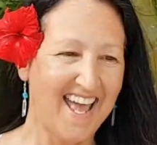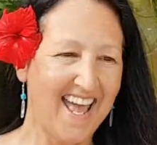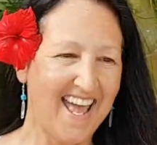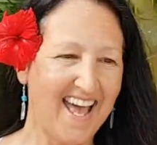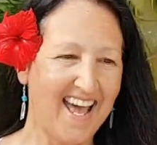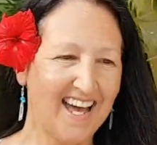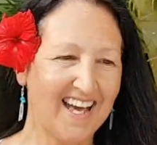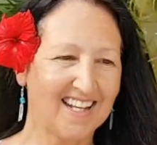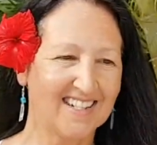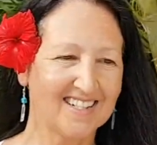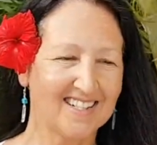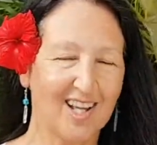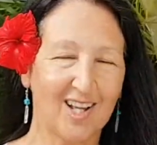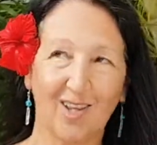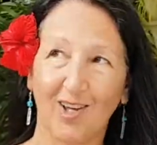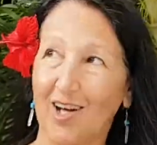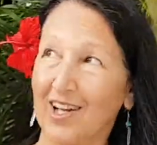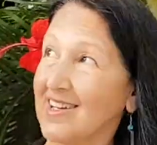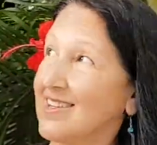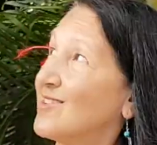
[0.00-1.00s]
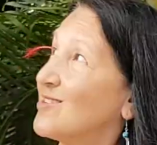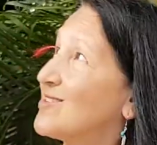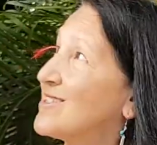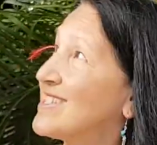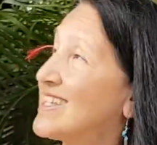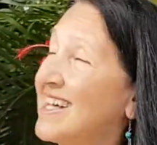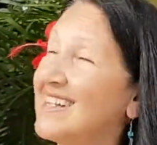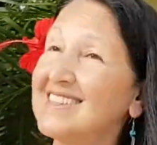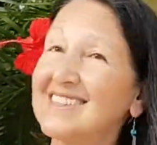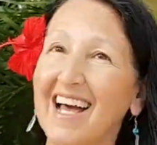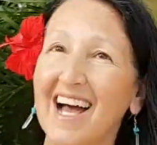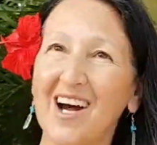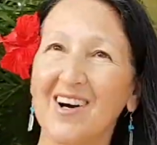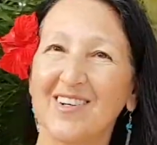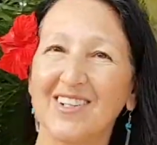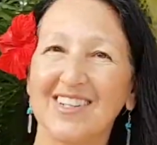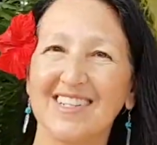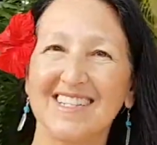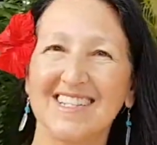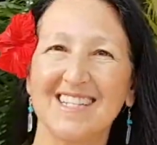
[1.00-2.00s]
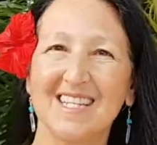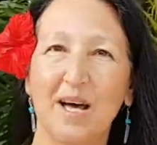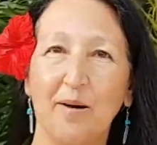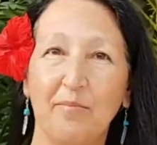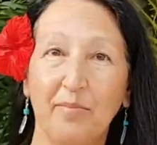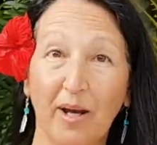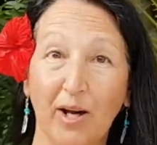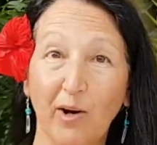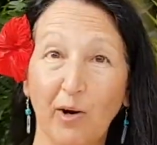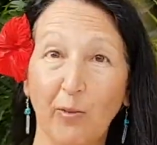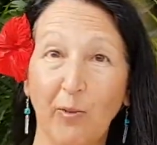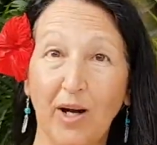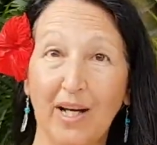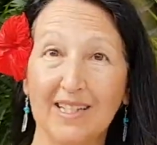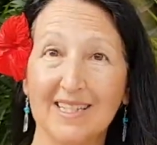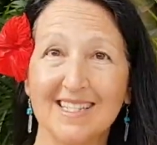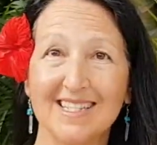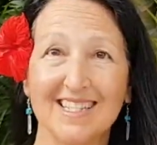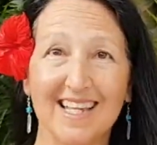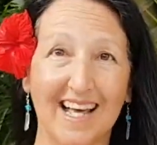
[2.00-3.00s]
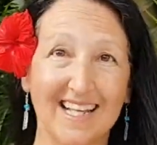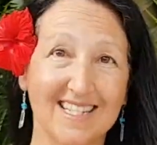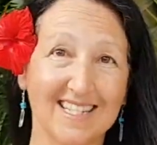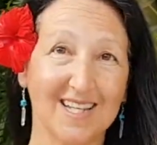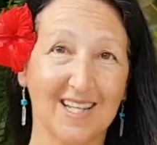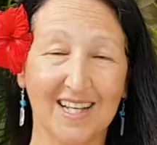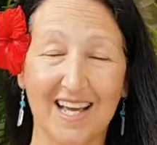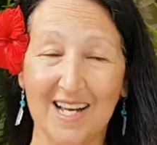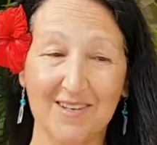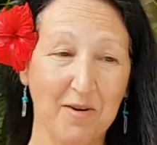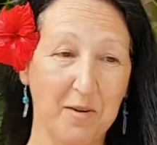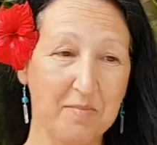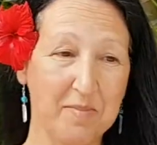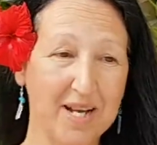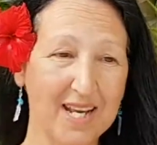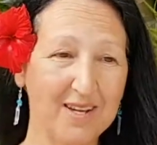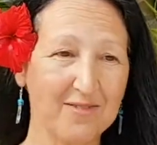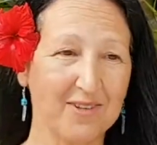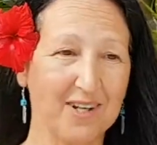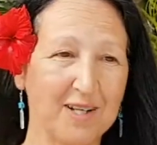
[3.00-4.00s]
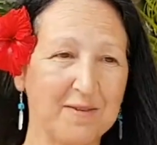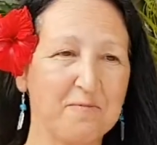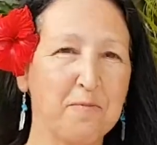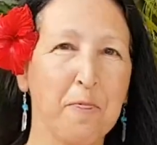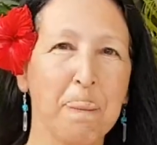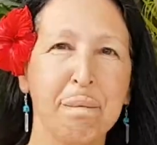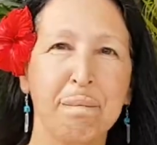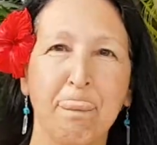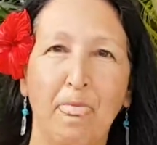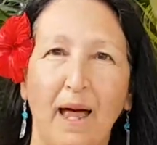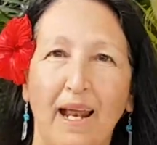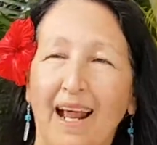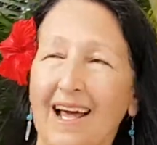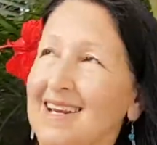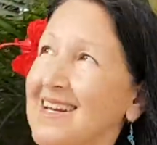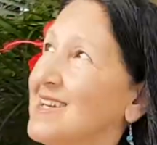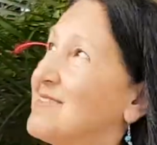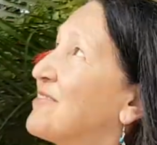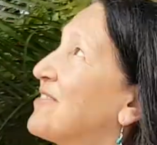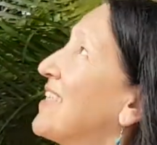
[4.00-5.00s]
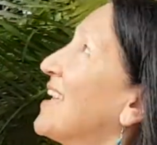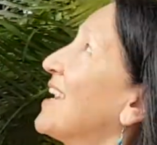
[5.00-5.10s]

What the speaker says: and a lot of those cell towers, bigger ones. That's a kind of a mini one, and I didn't even